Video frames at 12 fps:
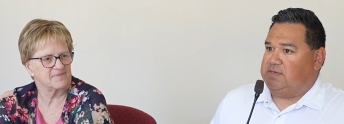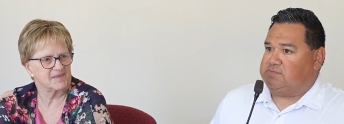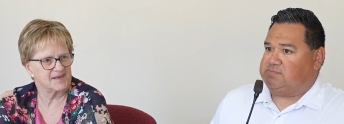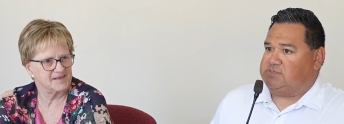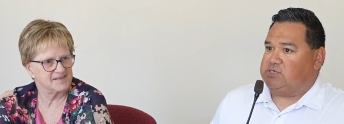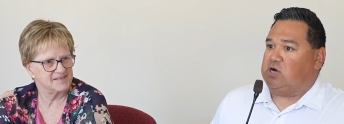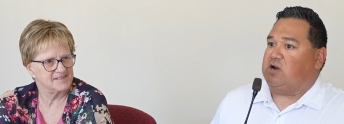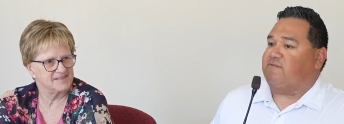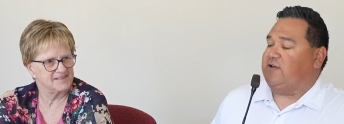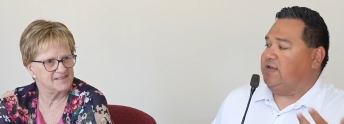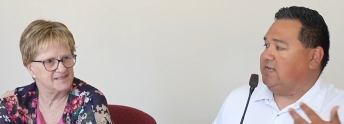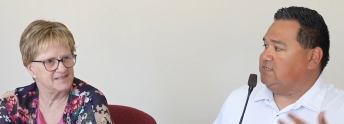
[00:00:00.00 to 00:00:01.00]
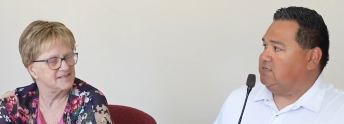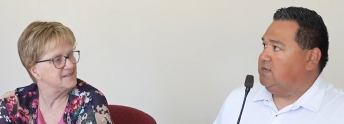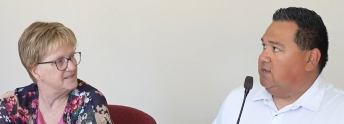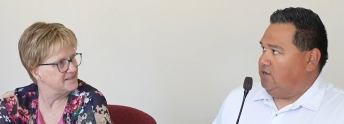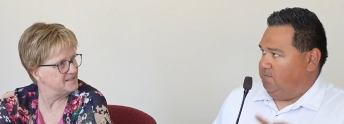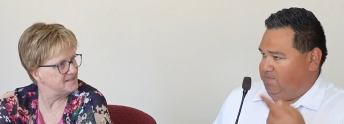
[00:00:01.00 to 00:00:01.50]
Speaker 1: Uh, start off, I guess
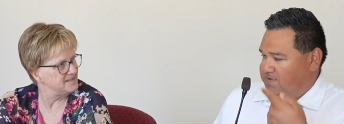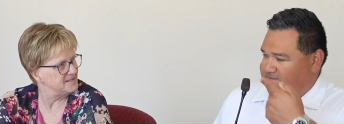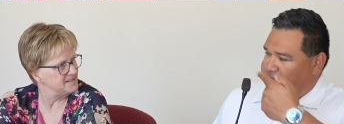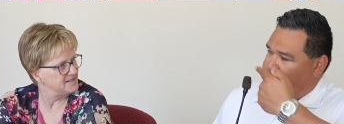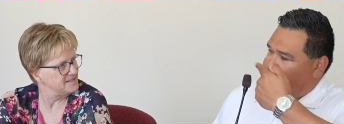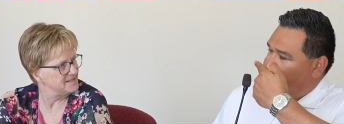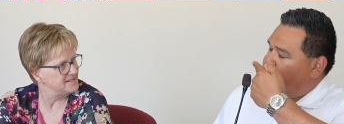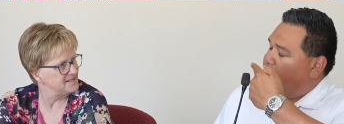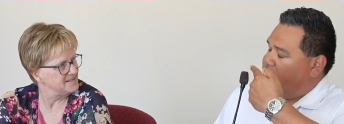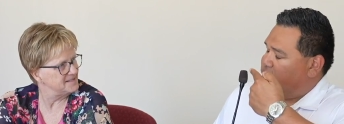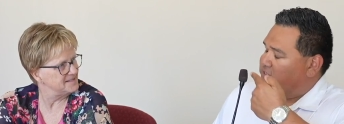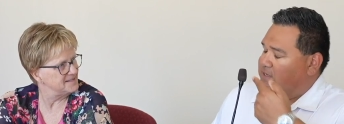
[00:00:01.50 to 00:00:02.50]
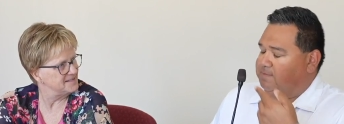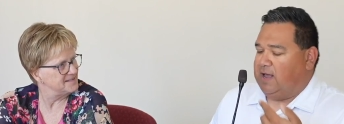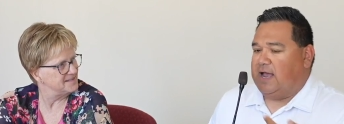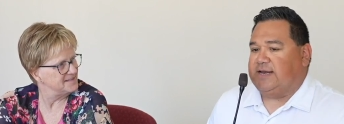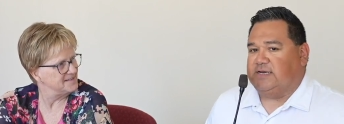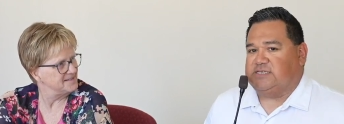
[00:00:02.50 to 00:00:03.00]
you p- folks can probably see it
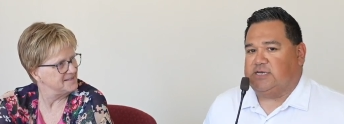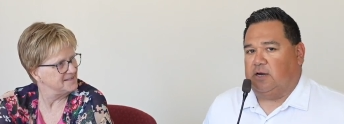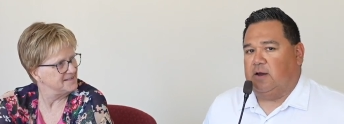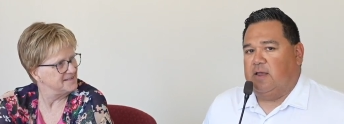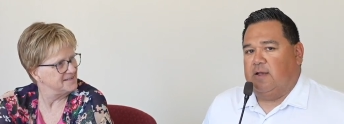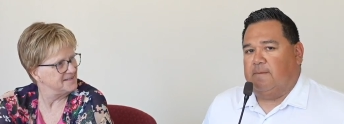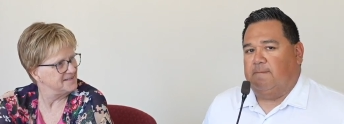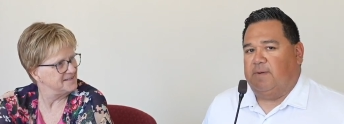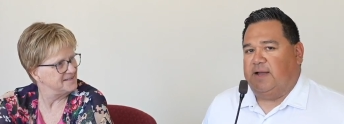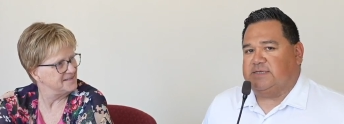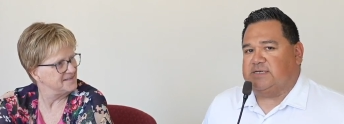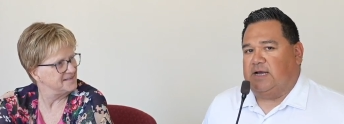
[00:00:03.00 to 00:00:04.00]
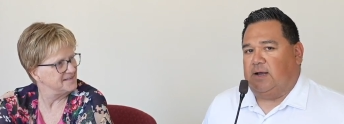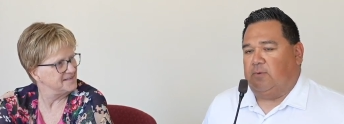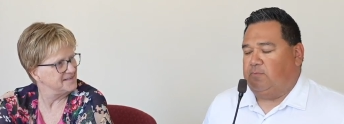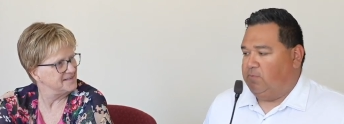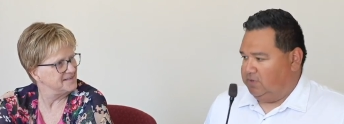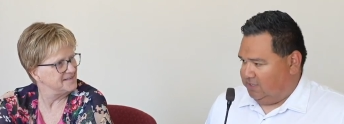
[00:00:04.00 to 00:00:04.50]
behind us here, but uh,
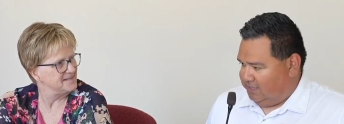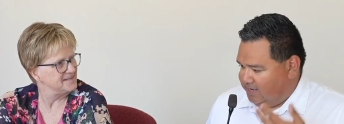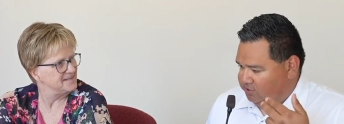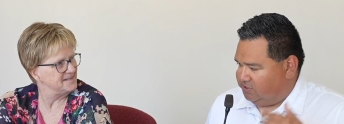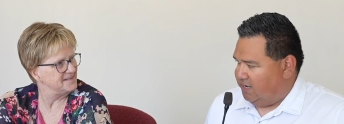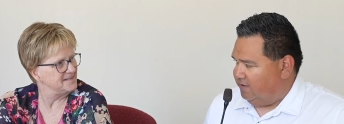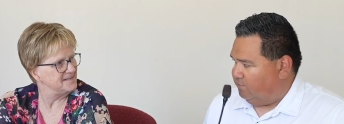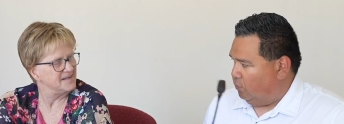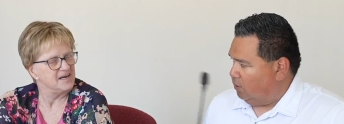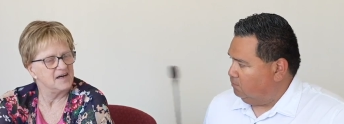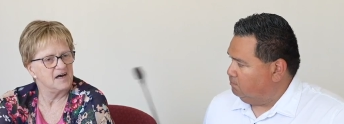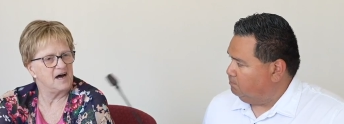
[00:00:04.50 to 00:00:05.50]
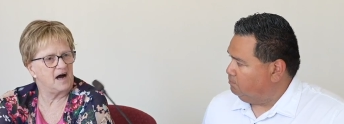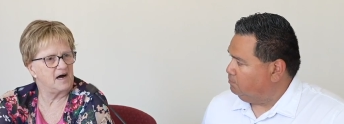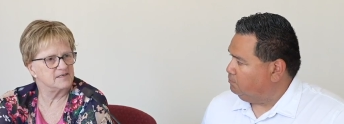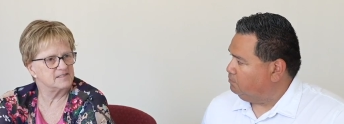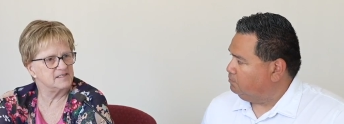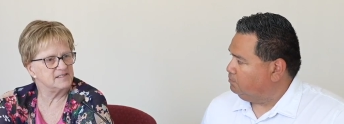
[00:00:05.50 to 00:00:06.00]
what the letters stand for.
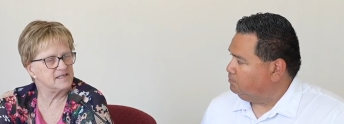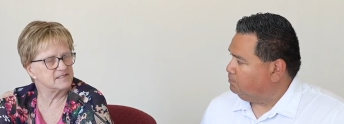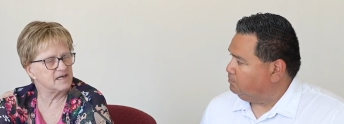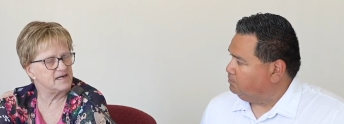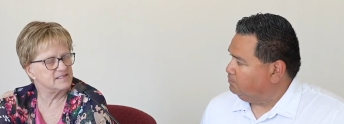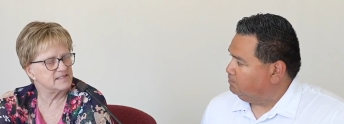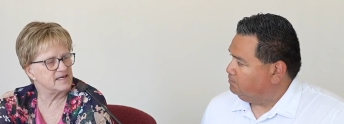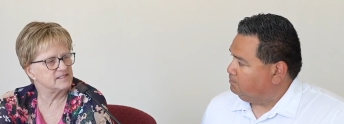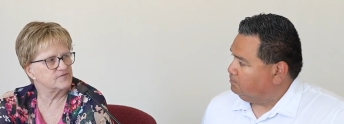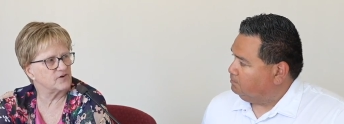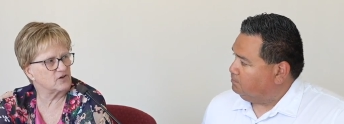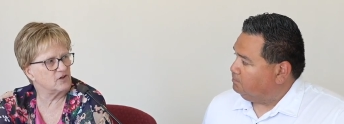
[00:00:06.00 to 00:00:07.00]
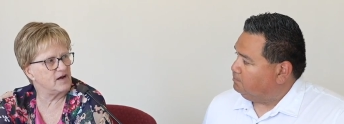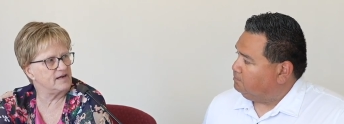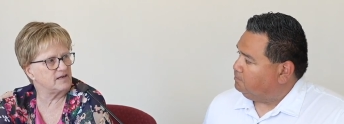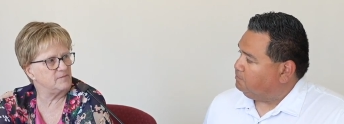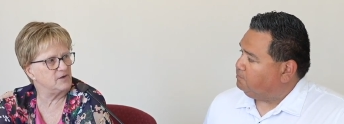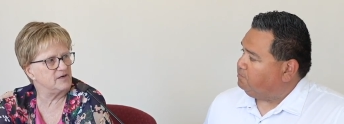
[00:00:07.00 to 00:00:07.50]
Speaker 2: Uh, CCSI stands for
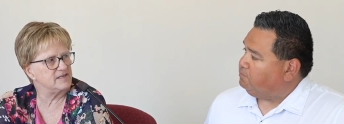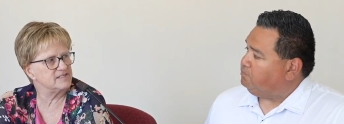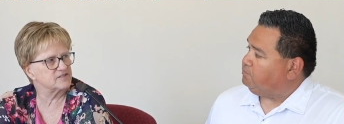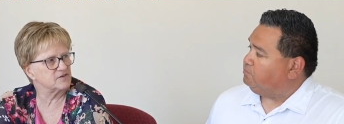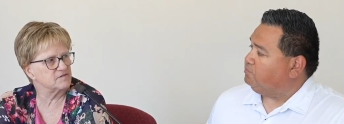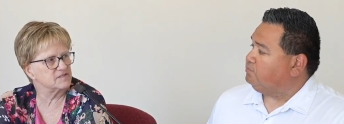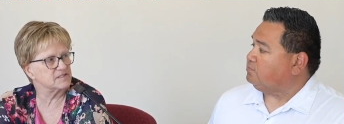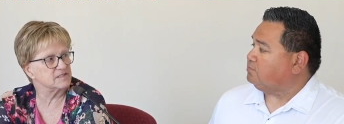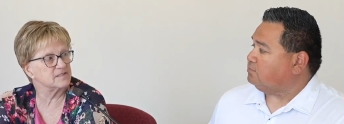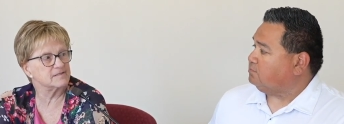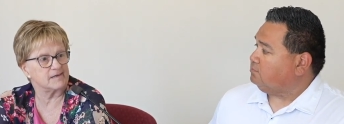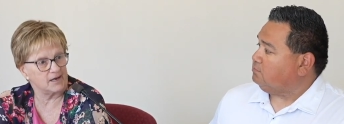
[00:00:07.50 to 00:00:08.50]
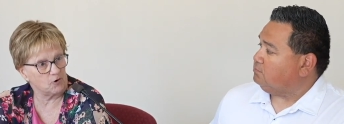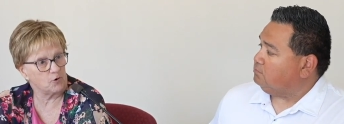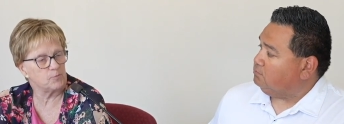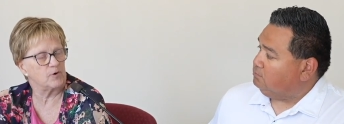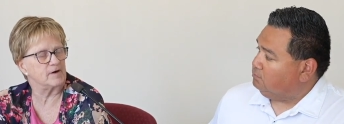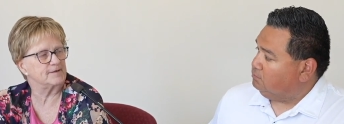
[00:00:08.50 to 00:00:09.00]
Client Community Services
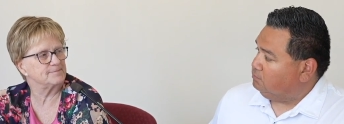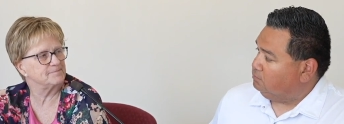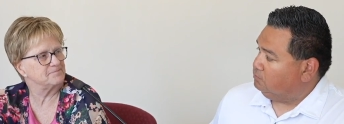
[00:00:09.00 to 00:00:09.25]
Incorporated.